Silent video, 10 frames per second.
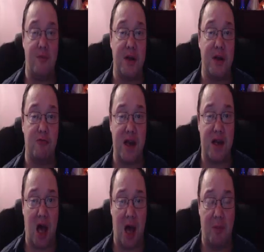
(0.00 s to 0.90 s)
the red
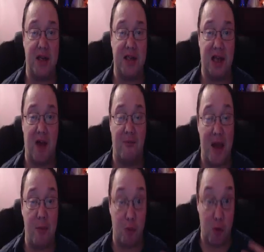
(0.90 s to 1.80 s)
carpet
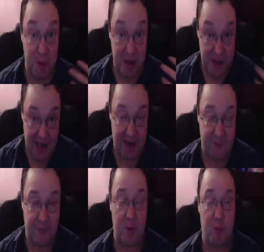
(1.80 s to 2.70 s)
event will begin
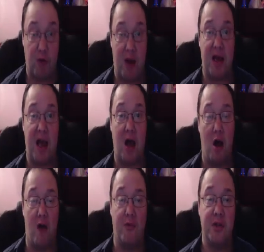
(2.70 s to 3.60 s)
for the premiere
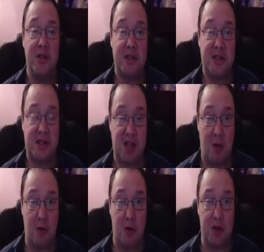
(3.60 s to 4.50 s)
of Star
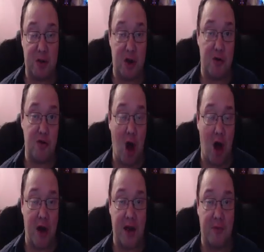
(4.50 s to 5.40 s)
Wars Episode
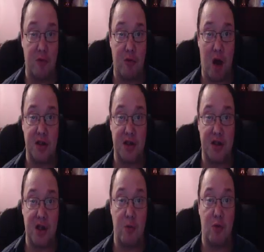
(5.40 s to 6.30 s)
9, The Rise of
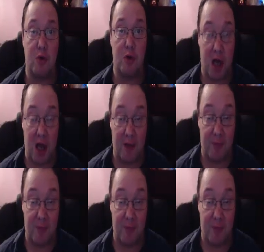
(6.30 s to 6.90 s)
Skywalker.